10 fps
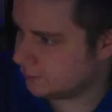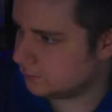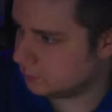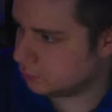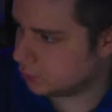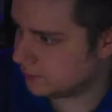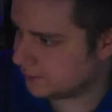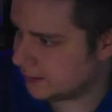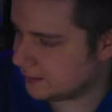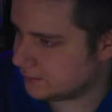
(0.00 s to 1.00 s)
regarding
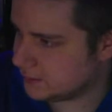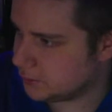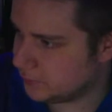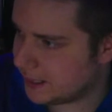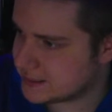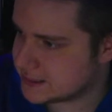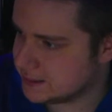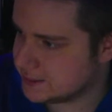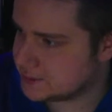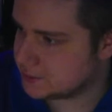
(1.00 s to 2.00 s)
that, an
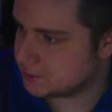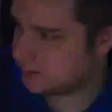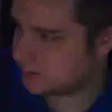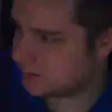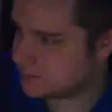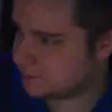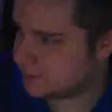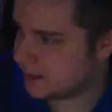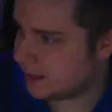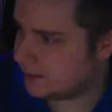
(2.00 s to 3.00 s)
isolated storm this.
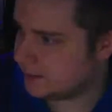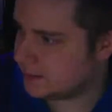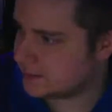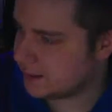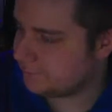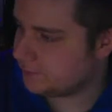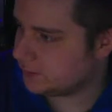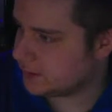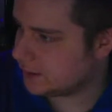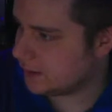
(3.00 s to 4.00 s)
But yeah, it
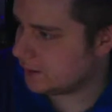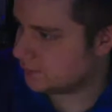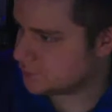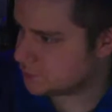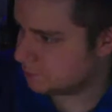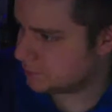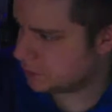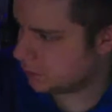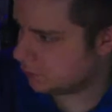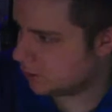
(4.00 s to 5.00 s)
definitely, those dew points
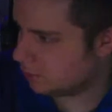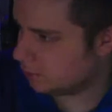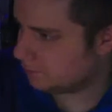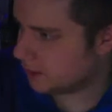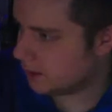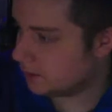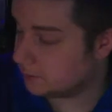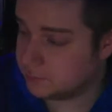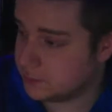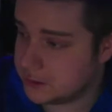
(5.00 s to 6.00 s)
are lower.
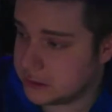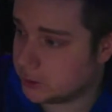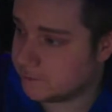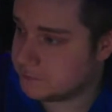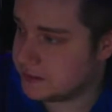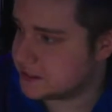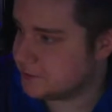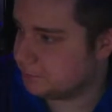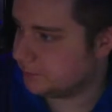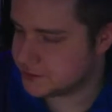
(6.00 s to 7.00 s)
It could even be as
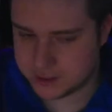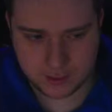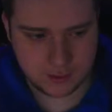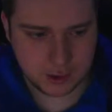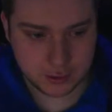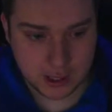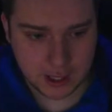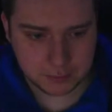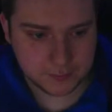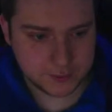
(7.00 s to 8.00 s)
simple as an
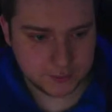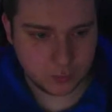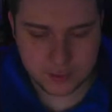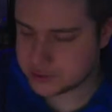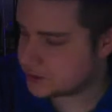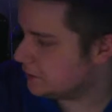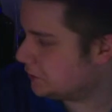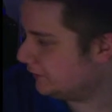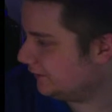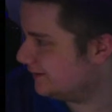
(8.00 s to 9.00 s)
uncalibrated weather
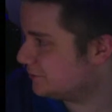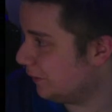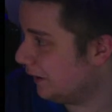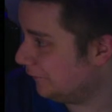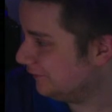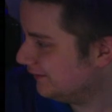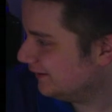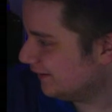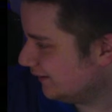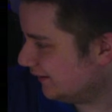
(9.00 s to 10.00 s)
station as well.
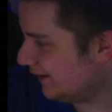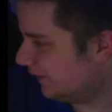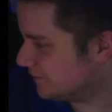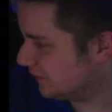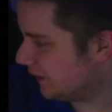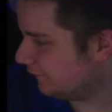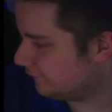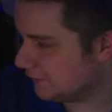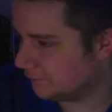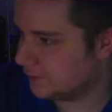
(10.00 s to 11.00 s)
There's a lot
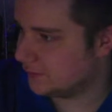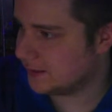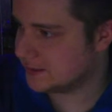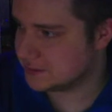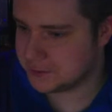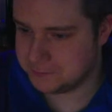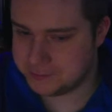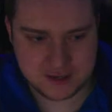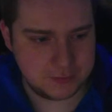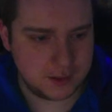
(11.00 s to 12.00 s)
of different things it could
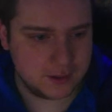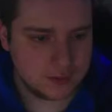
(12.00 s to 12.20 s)
be, but